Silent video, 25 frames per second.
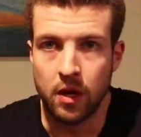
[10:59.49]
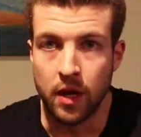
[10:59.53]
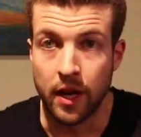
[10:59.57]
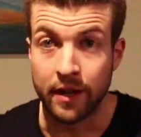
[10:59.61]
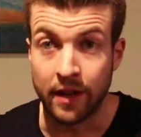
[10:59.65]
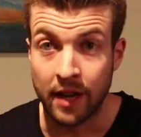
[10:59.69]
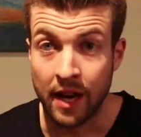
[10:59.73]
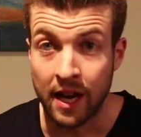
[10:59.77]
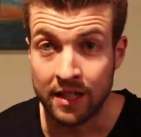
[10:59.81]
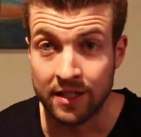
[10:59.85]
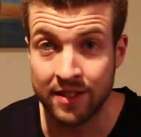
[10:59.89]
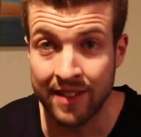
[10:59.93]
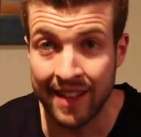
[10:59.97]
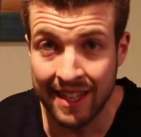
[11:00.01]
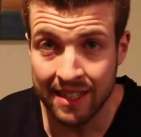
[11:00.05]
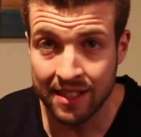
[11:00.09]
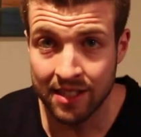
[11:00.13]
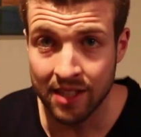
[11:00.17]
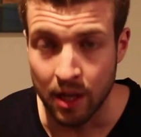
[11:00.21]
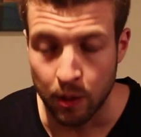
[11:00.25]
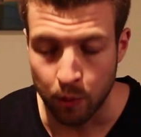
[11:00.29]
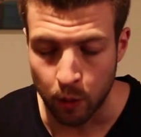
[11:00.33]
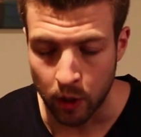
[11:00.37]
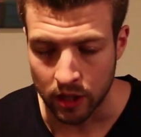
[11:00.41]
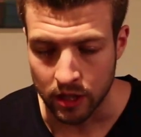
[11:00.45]
And guys, the last
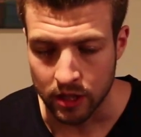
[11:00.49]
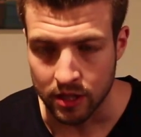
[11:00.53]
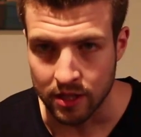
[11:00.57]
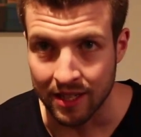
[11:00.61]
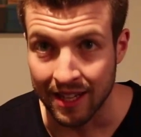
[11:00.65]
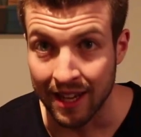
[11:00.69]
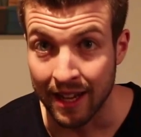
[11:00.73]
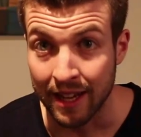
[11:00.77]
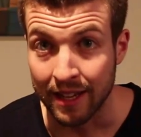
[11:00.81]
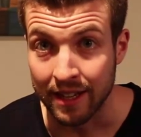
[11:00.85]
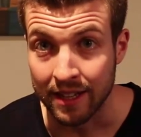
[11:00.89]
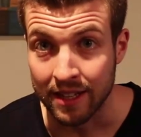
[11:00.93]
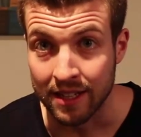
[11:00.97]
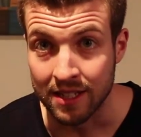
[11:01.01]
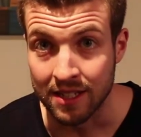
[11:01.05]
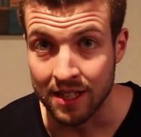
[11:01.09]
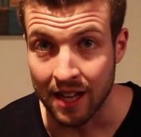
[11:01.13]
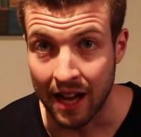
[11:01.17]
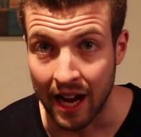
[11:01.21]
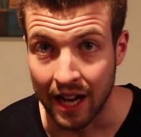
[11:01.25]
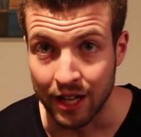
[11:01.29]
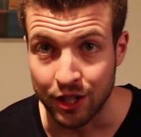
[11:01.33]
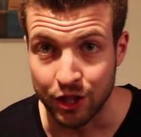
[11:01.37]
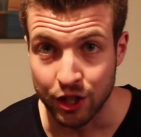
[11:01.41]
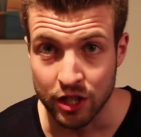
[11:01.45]
thing I want to say is
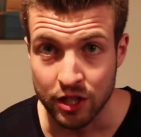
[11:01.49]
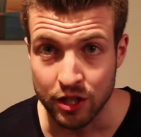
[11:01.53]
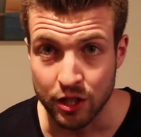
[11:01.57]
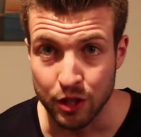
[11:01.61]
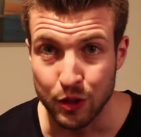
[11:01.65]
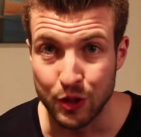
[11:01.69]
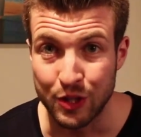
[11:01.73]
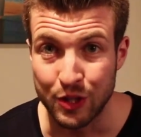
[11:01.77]
I just